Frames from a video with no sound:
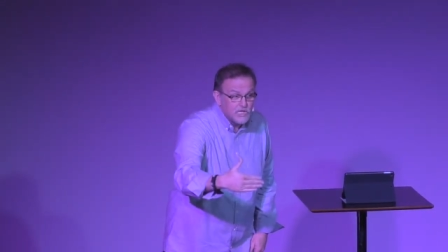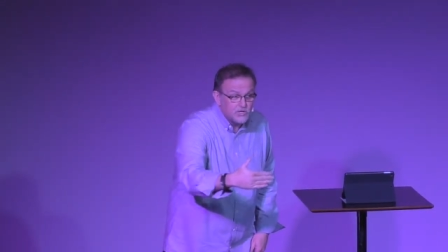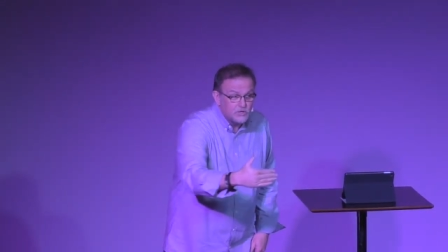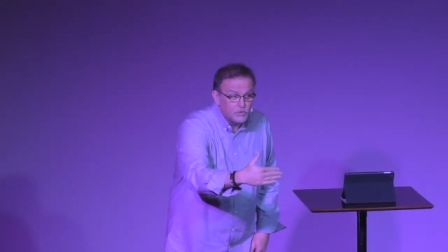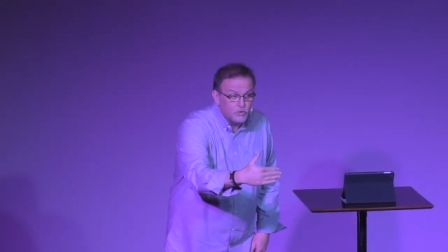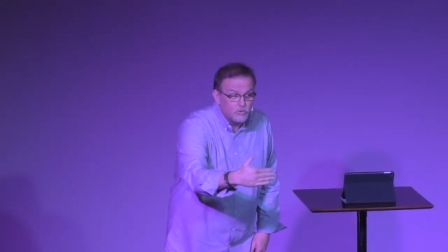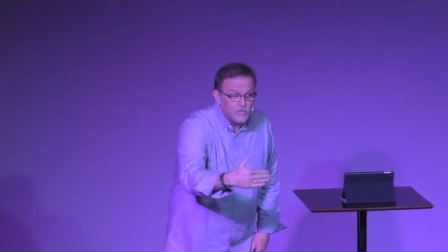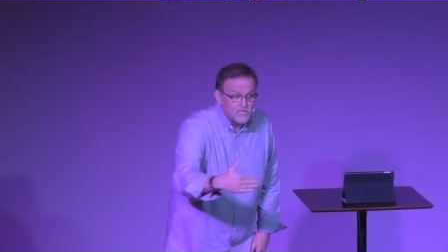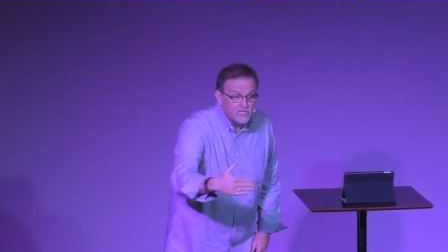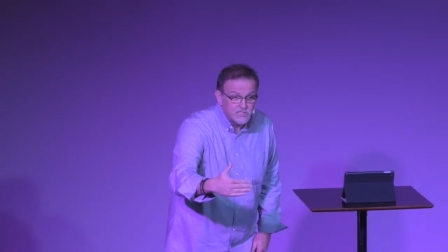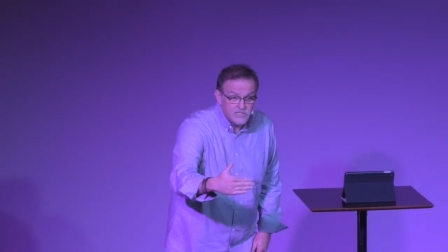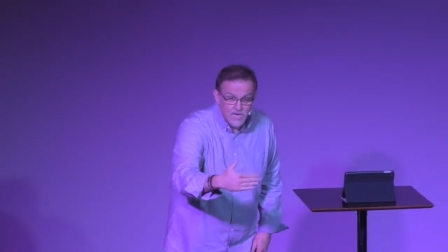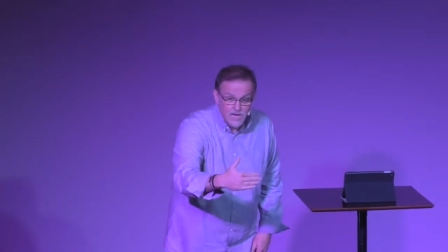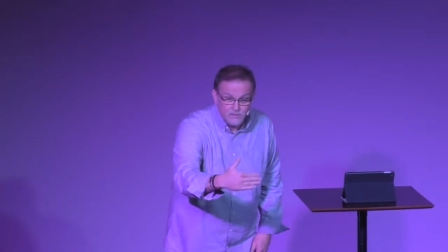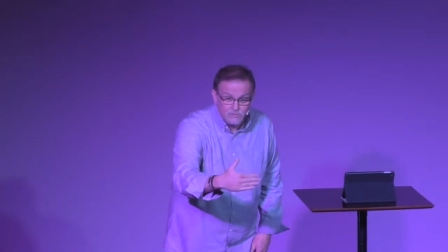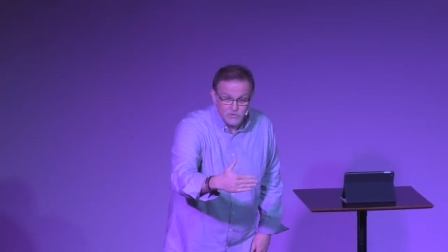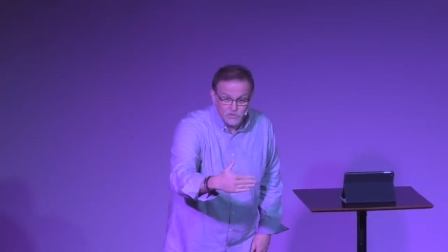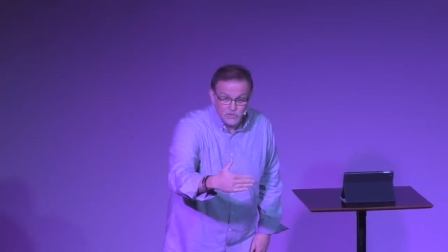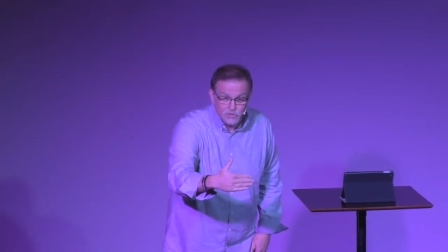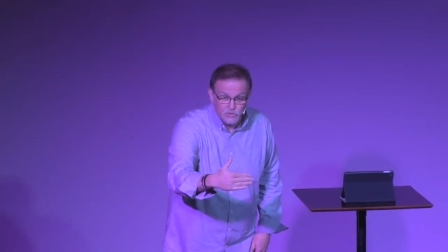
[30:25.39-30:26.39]
you get through this
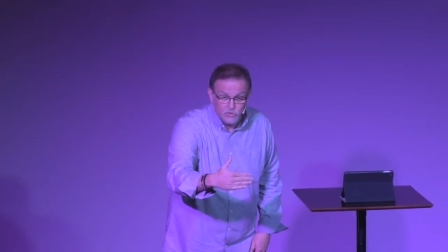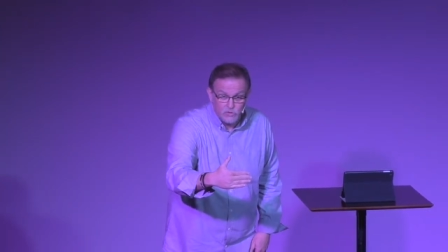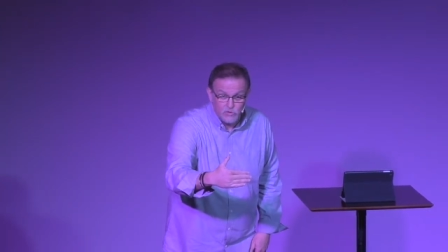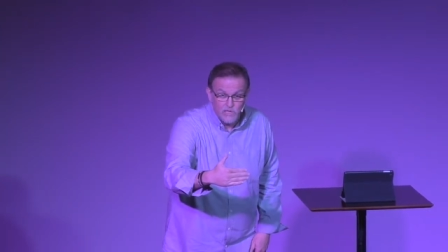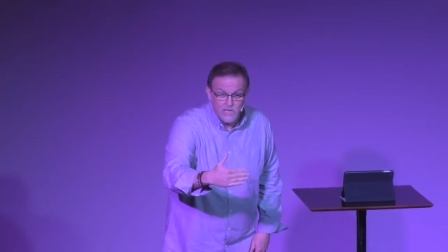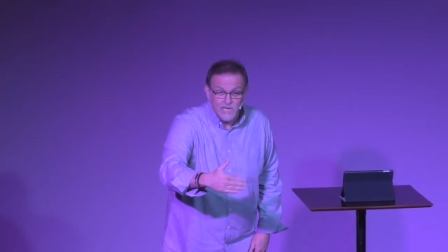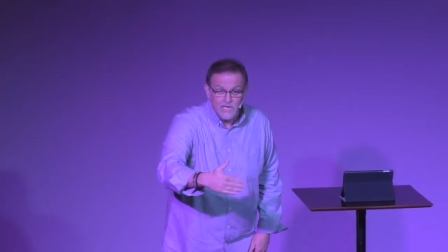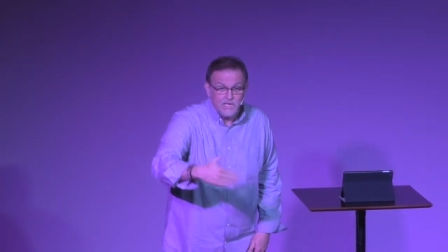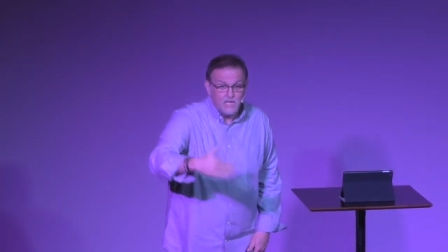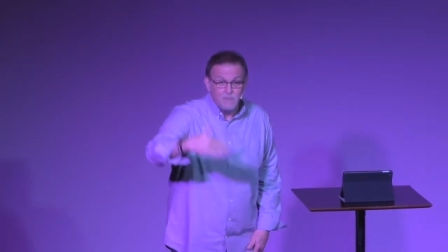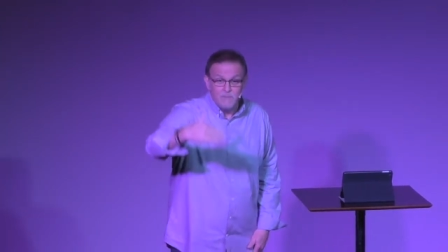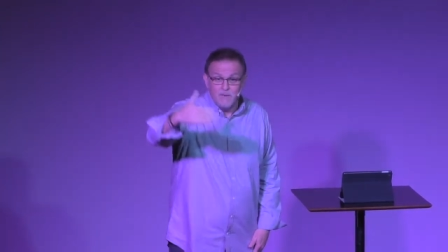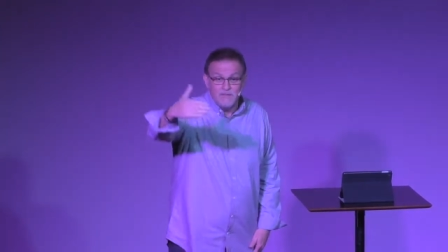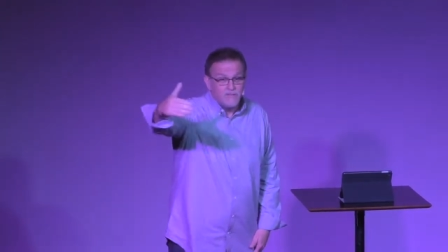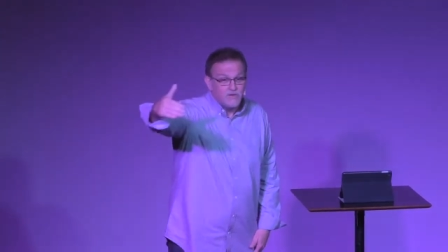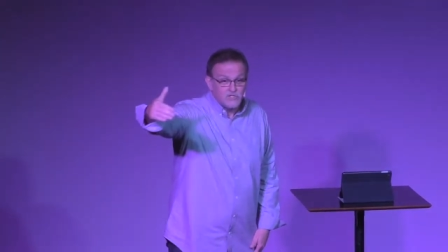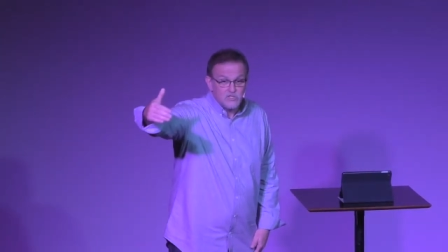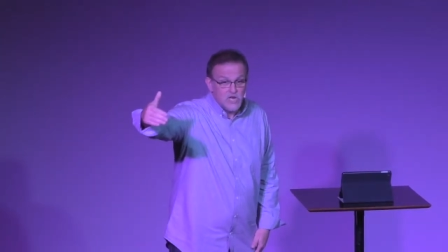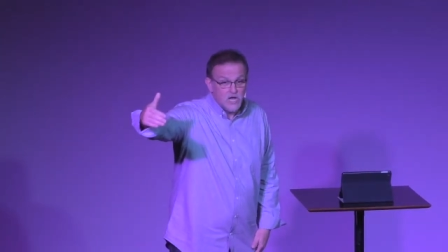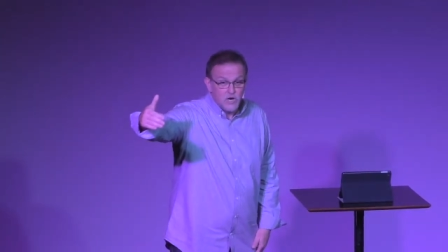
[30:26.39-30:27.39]
obstacle doesn't
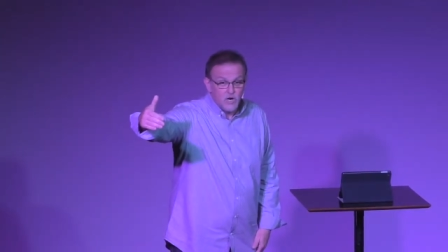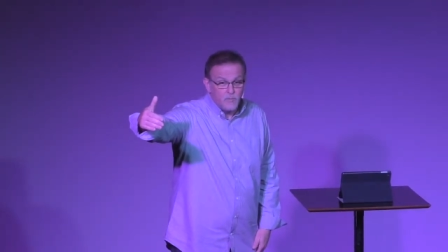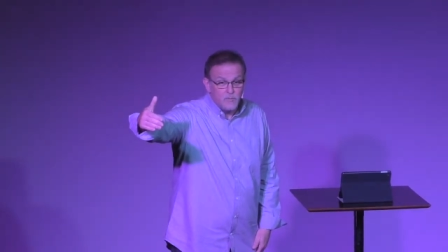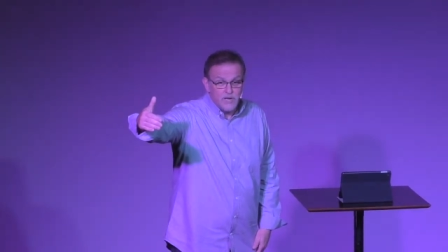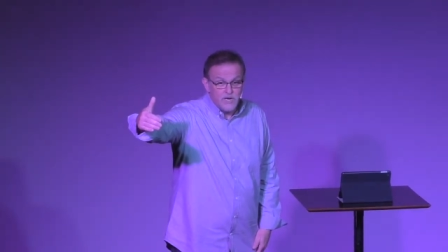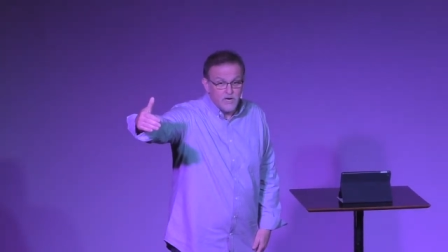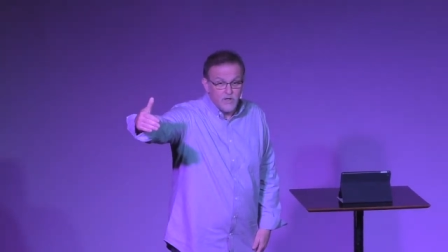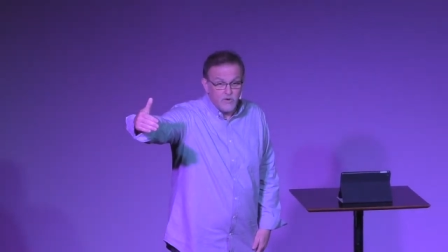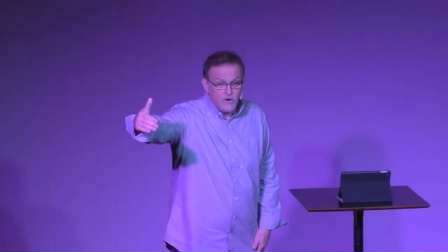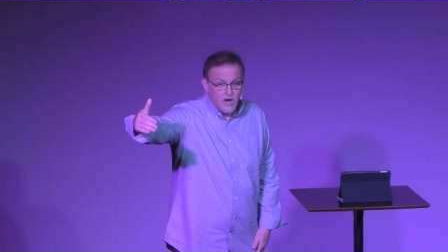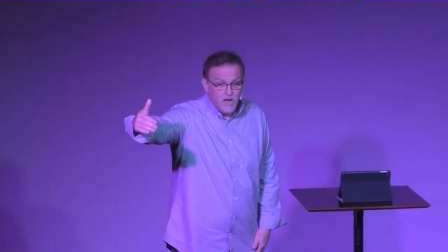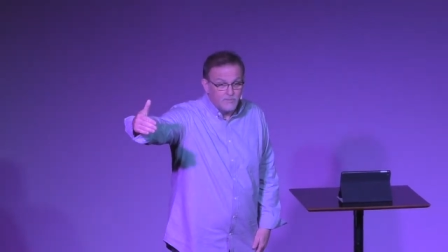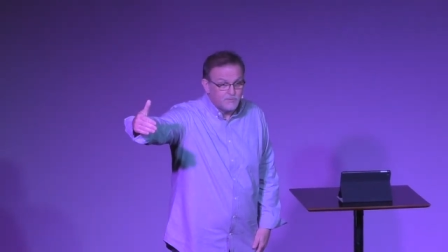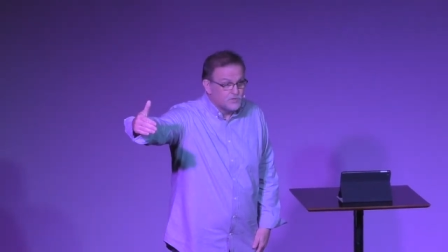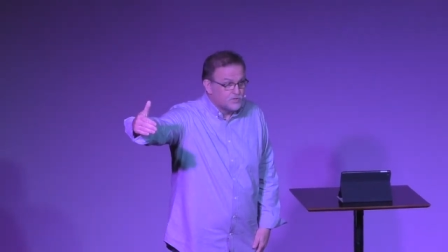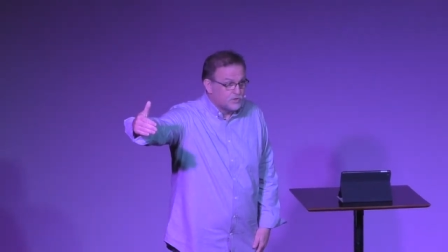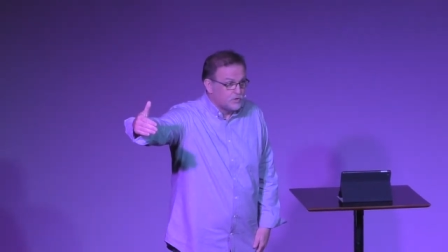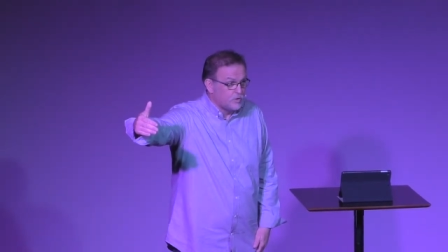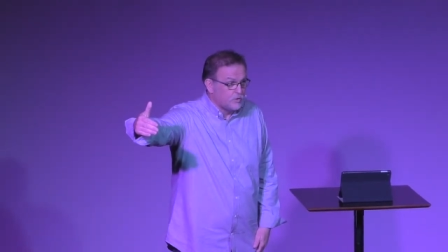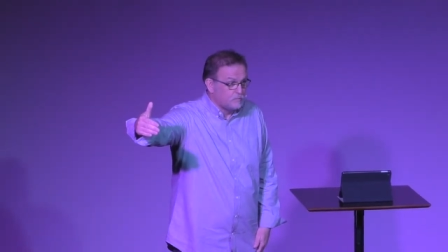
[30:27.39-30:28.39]
mean there's not going to be another
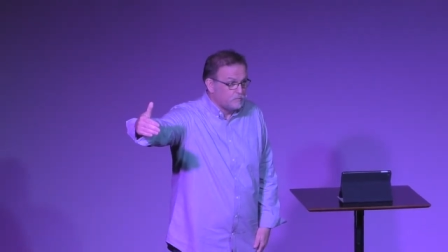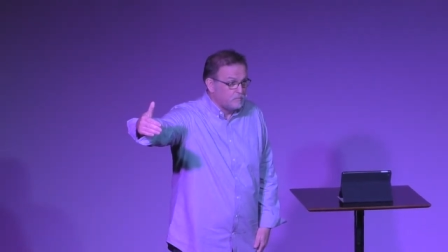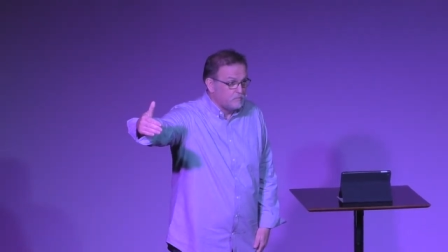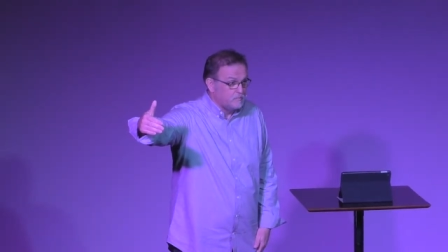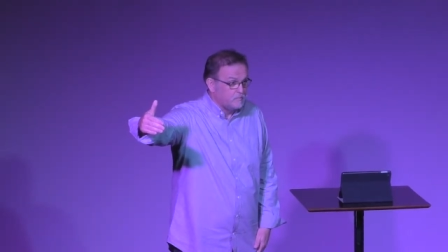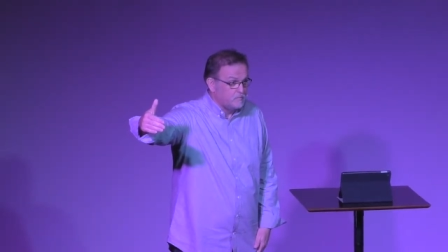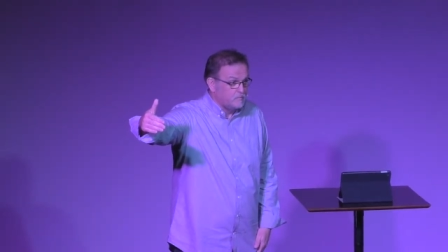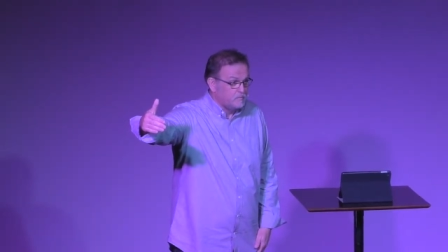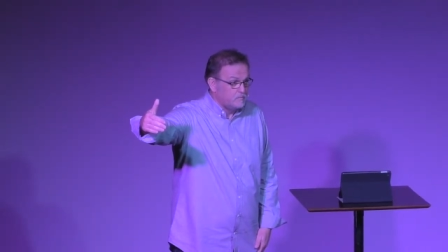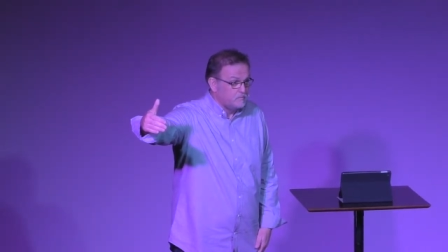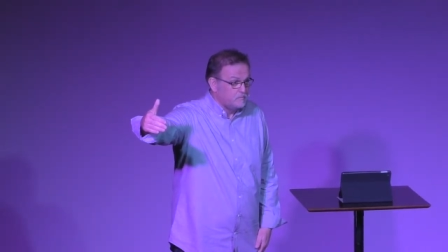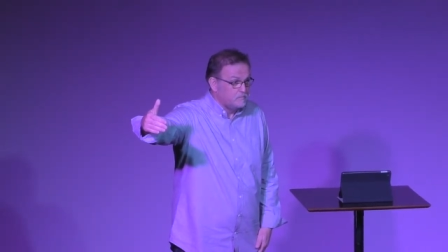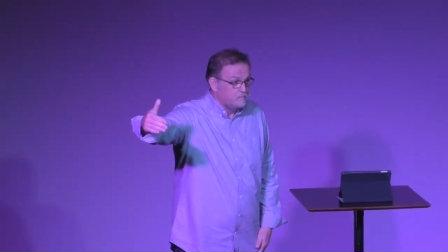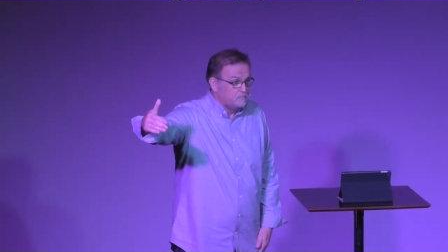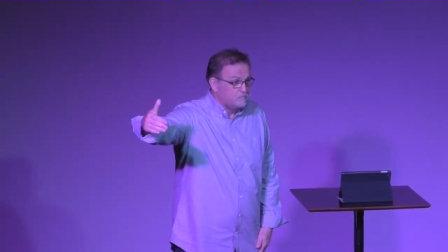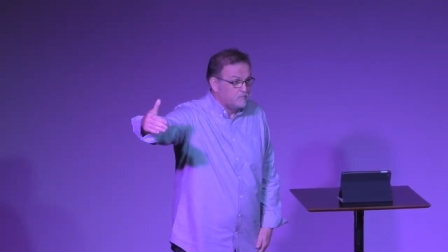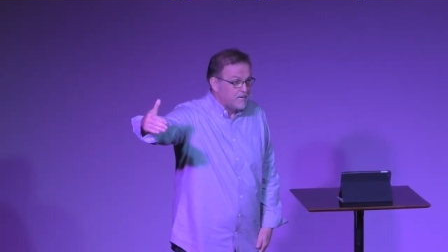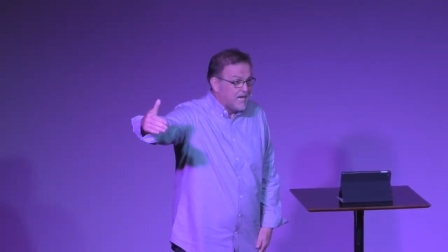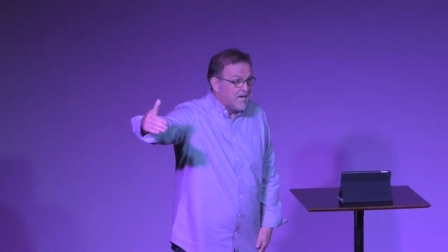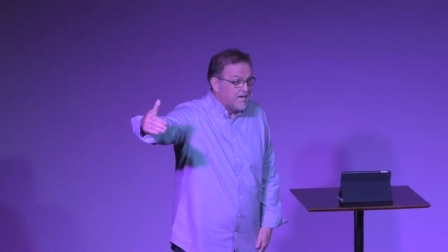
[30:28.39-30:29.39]
obstacle
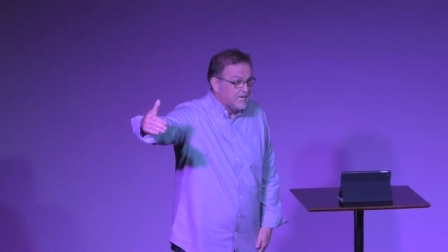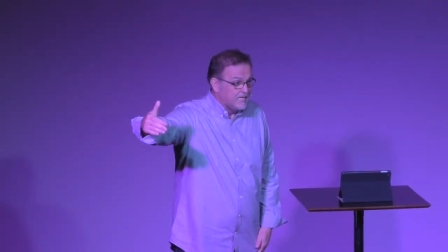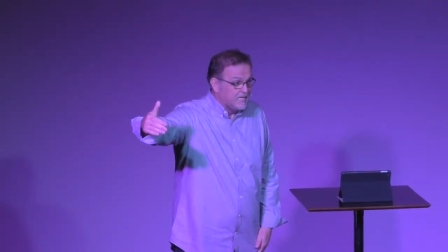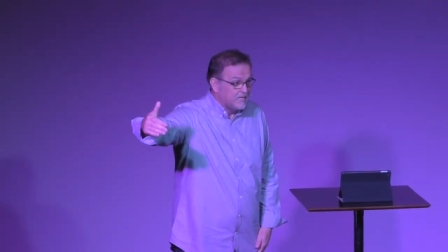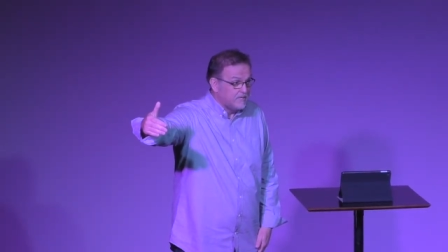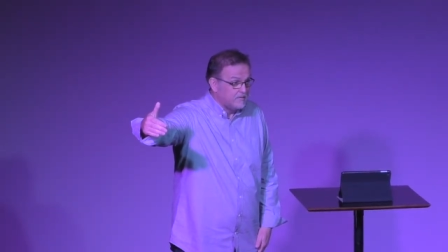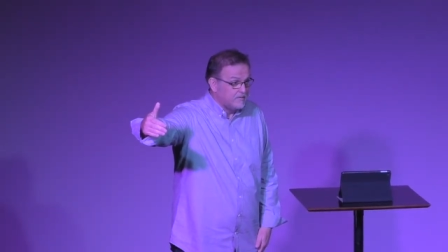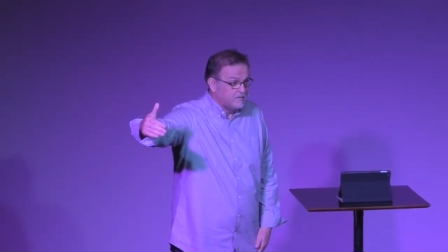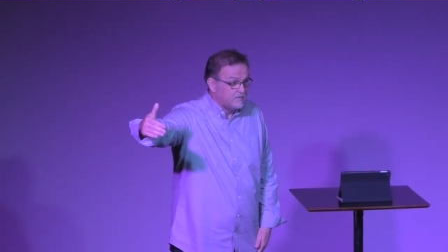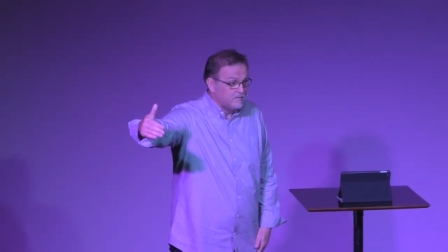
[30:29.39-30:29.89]
behind it.